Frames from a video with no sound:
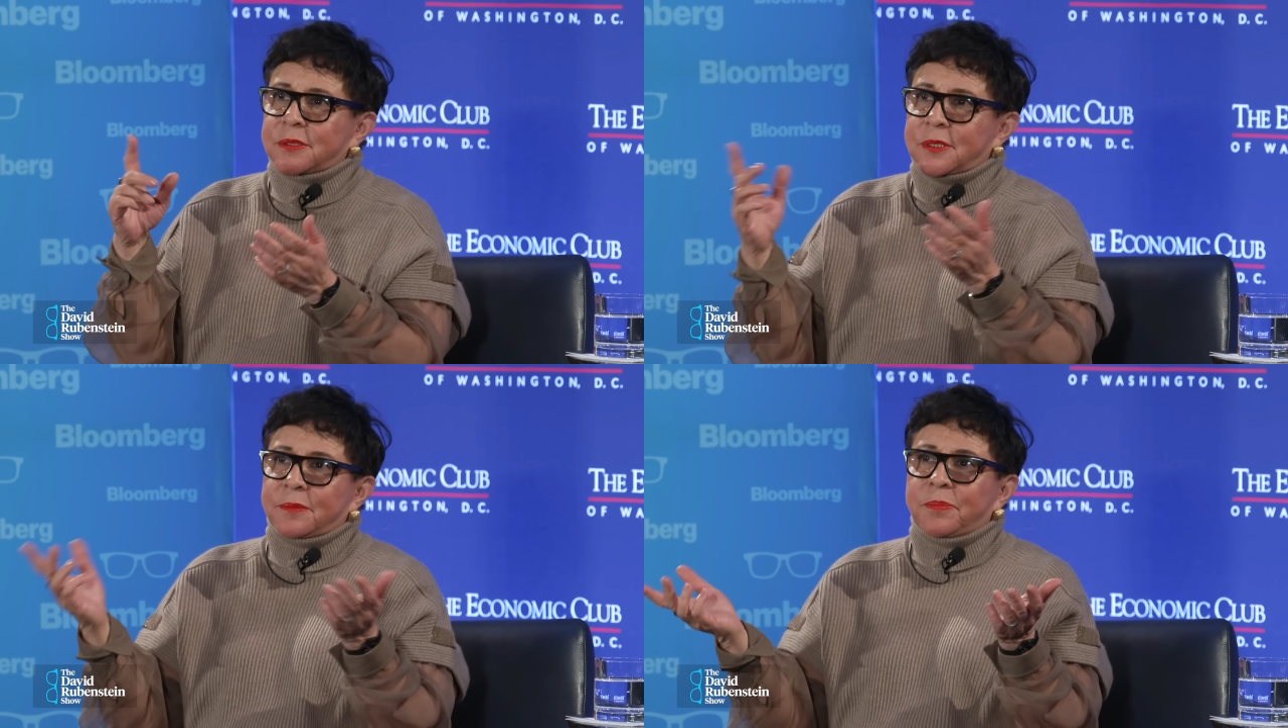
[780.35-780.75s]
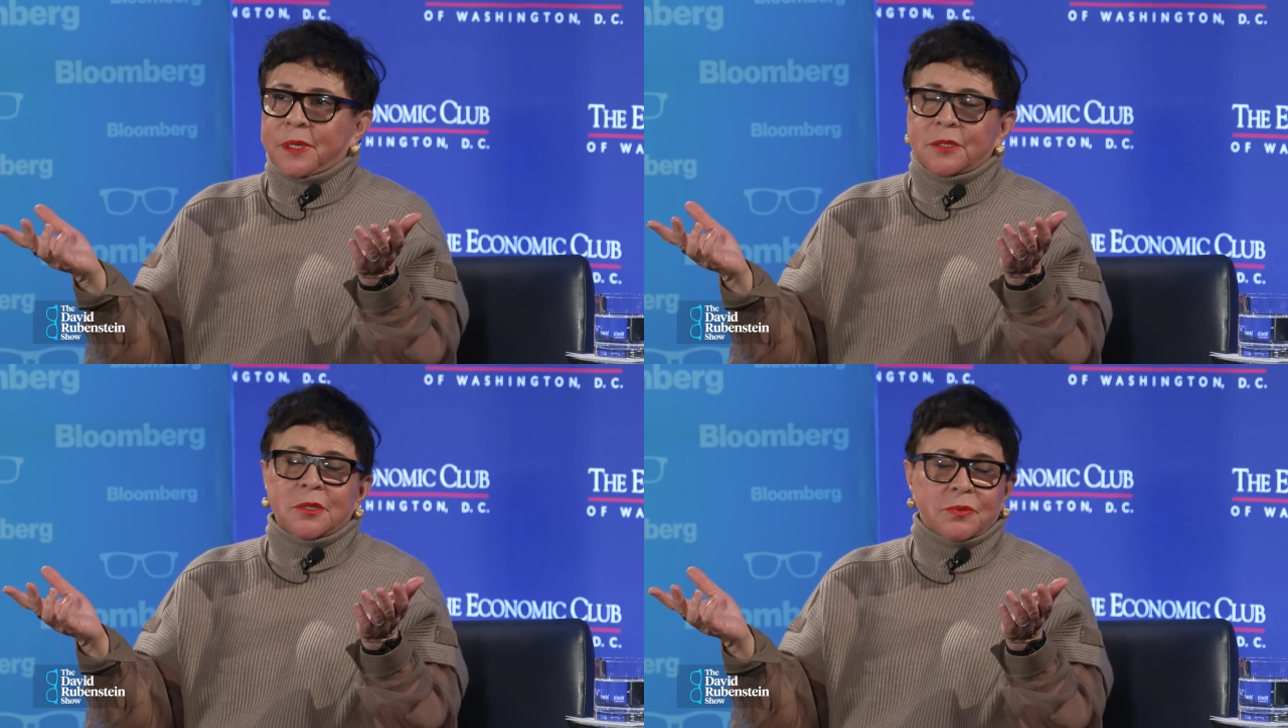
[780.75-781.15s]
and said
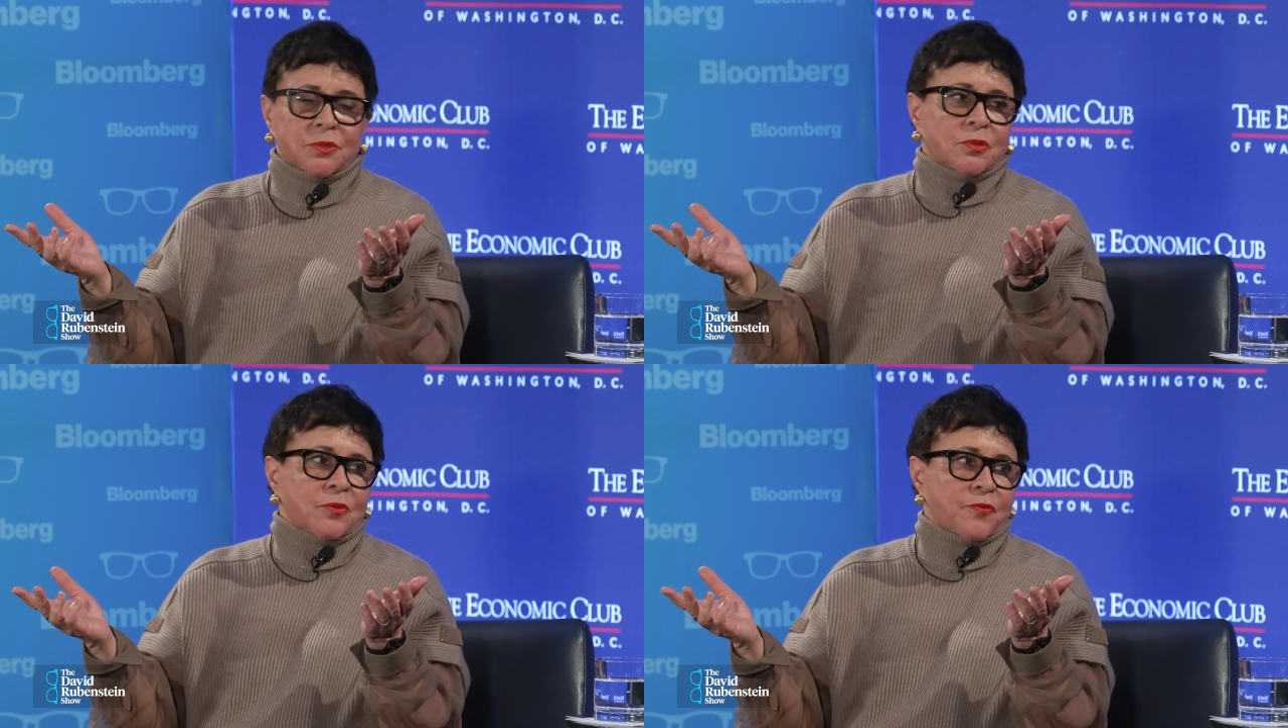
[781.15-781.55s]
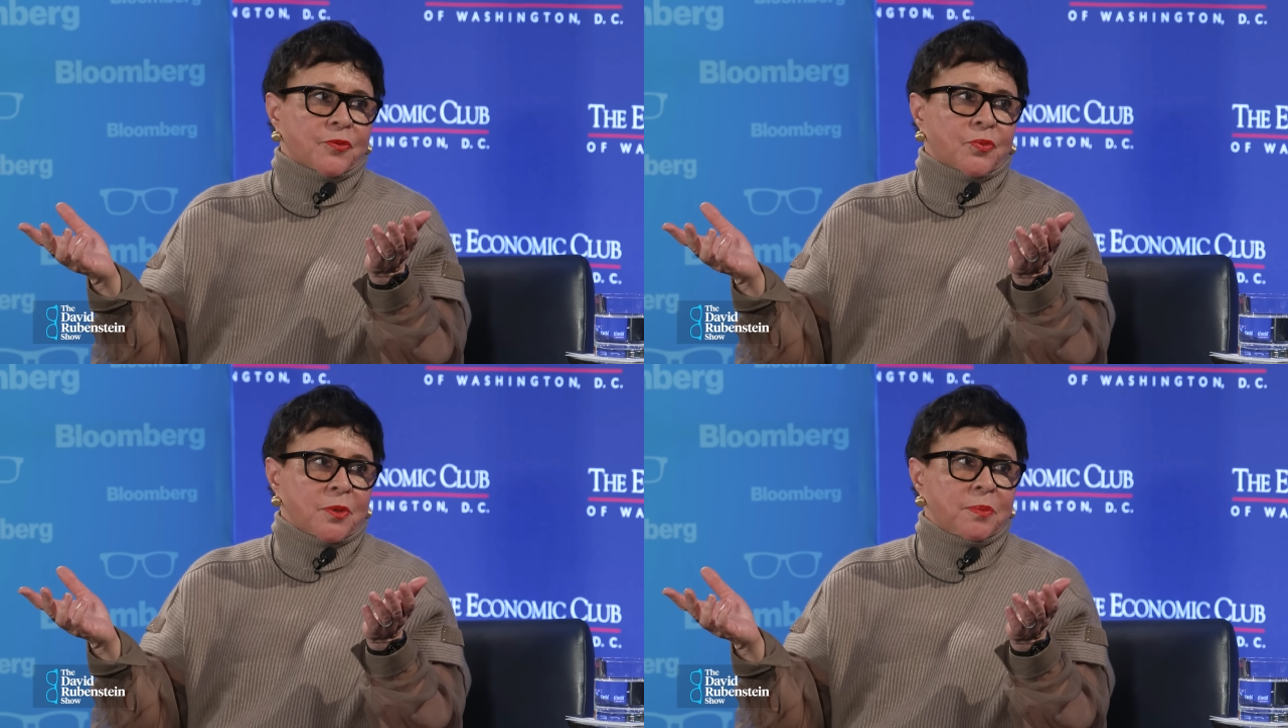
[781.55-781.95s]
BET was sold
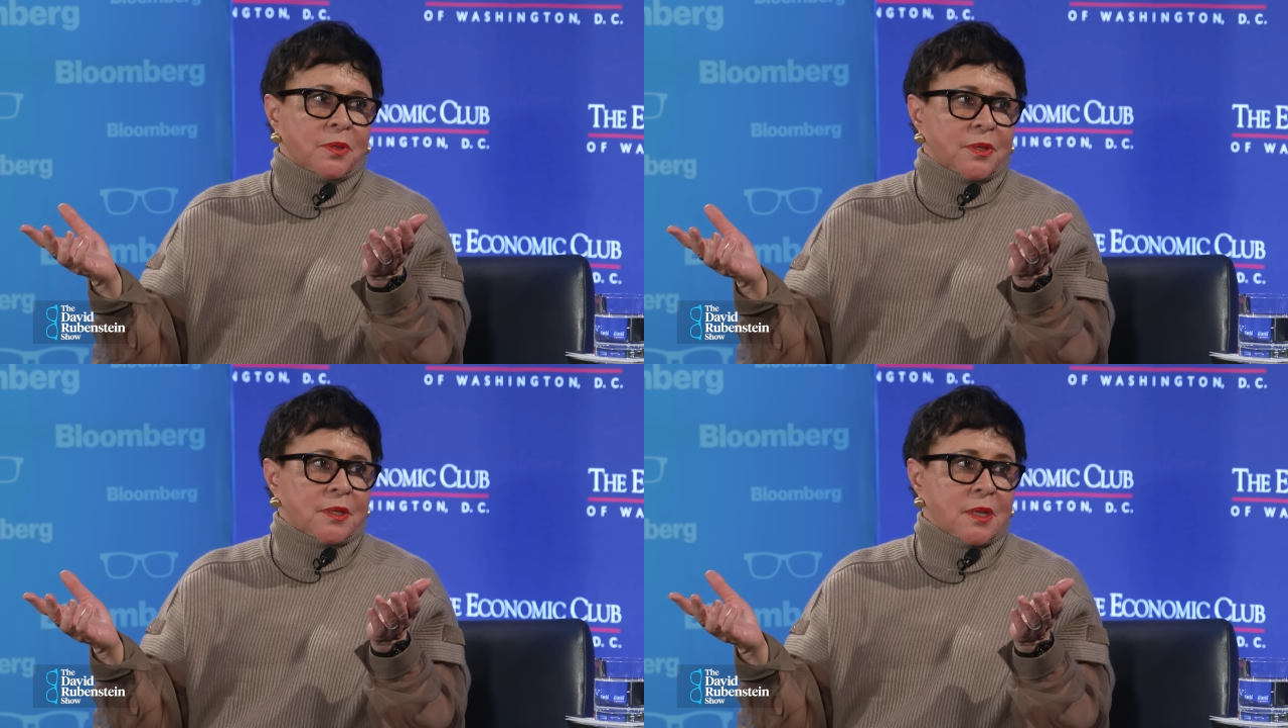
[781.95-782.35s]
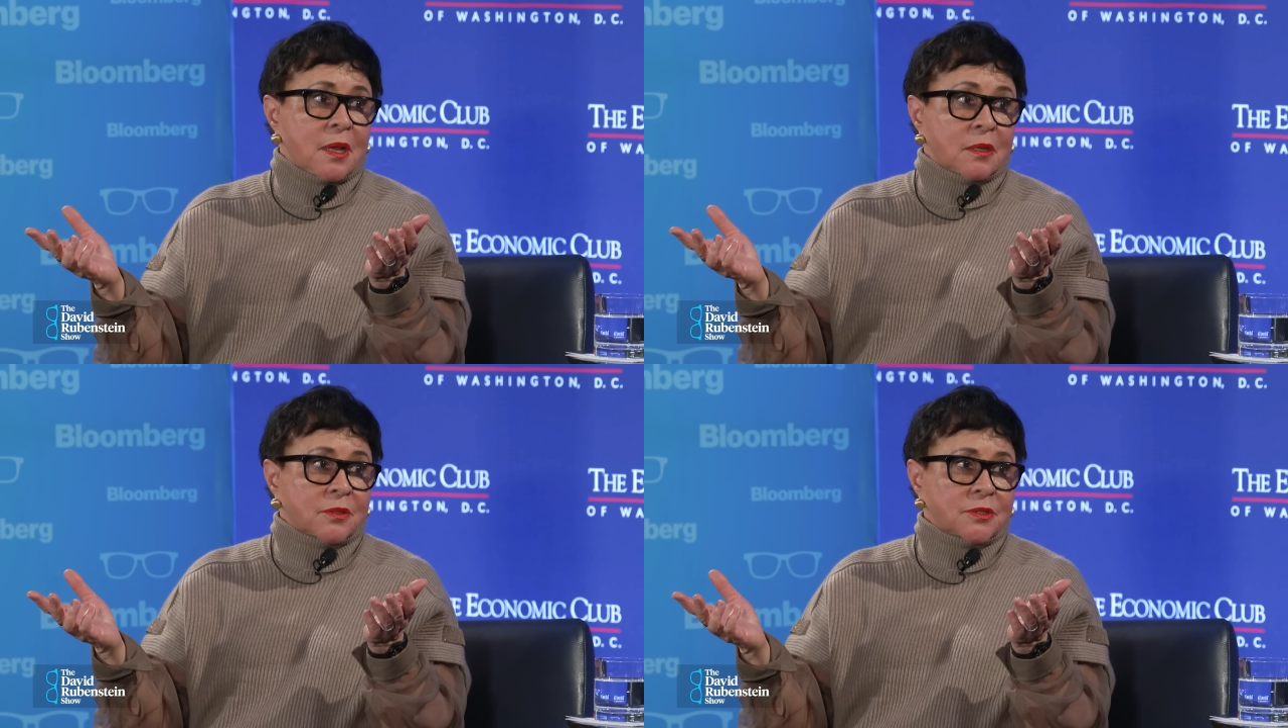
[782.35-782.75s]
for $3 billion.
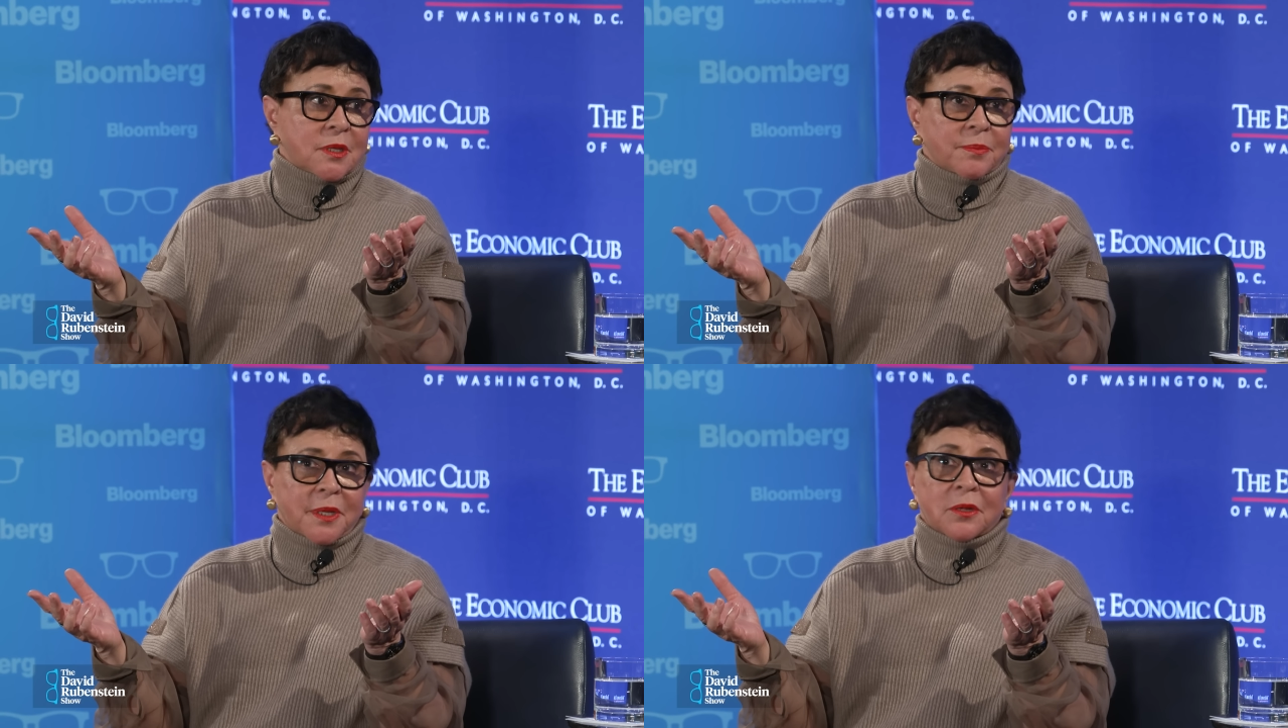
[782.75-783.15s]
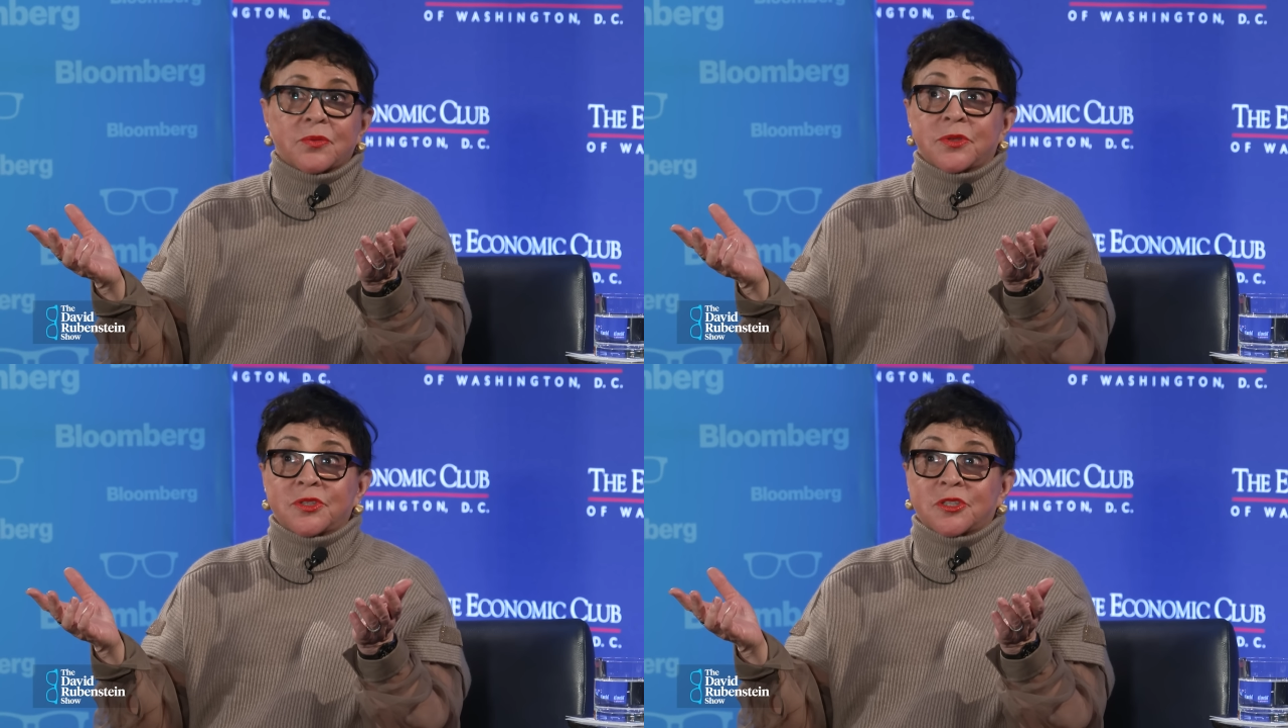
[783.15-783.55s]
And I'm like,
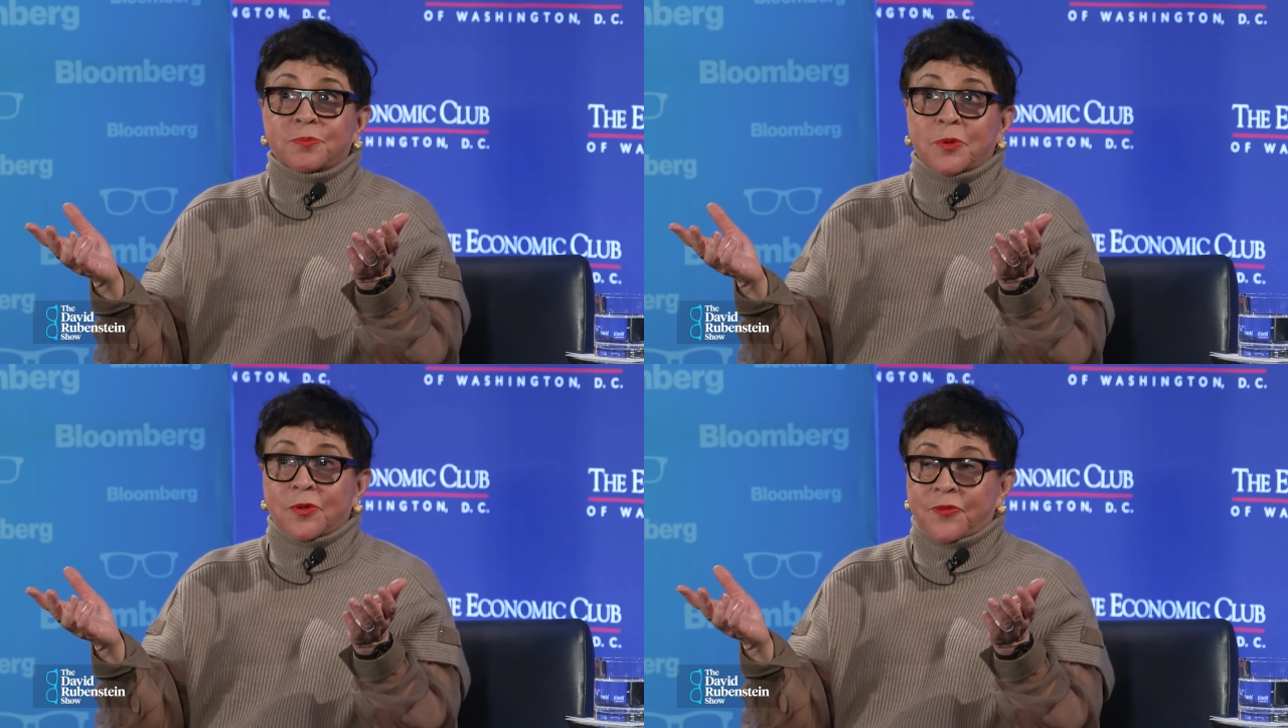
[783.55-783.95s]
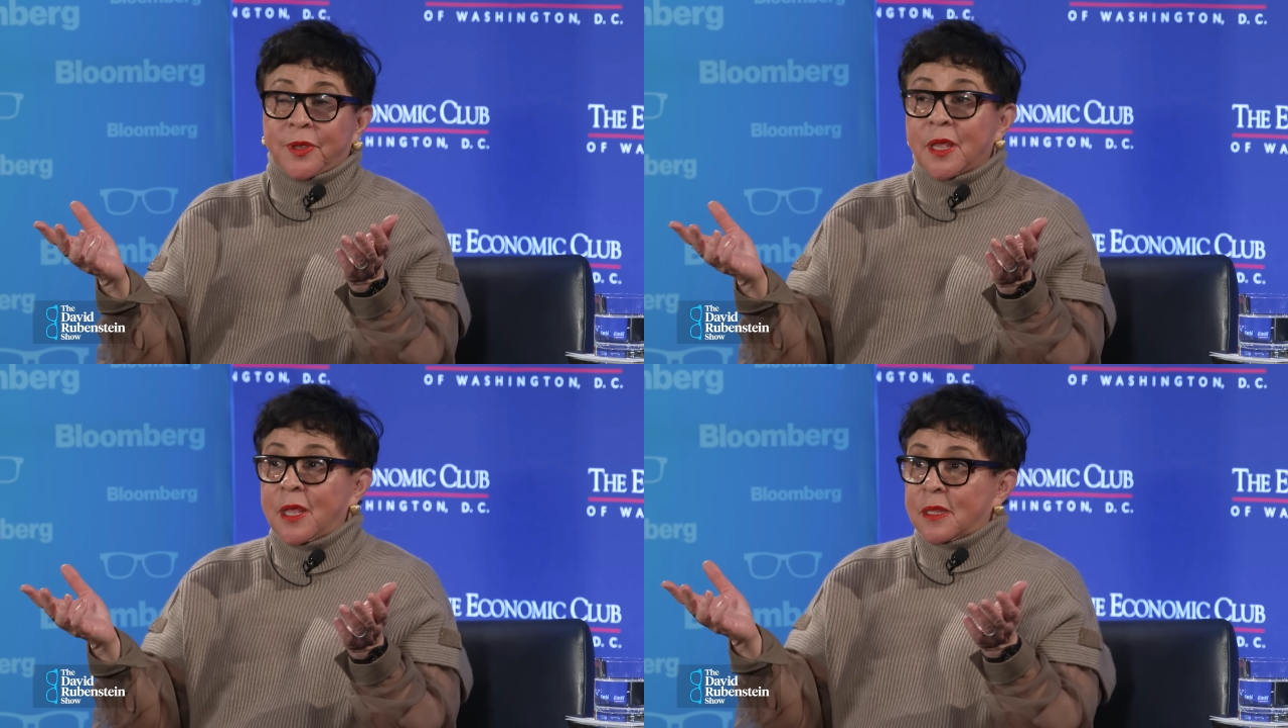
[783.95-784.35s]
oh, this is
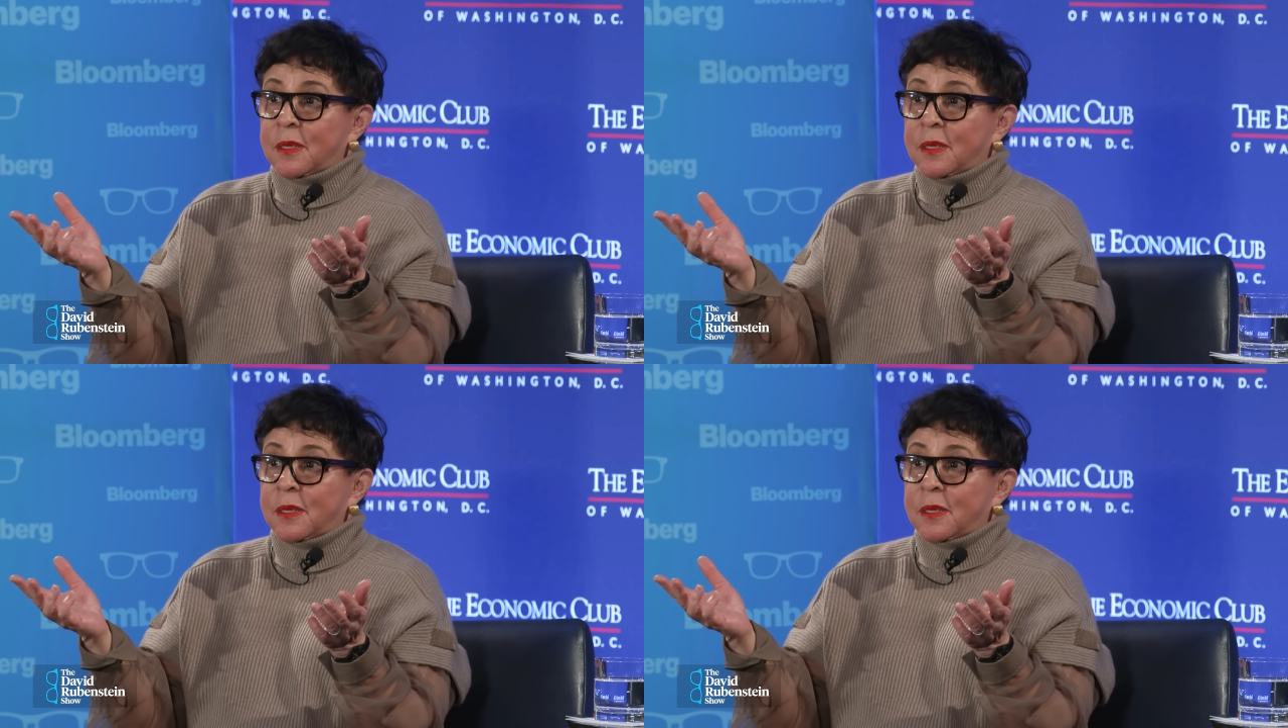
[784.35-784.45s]
perfect.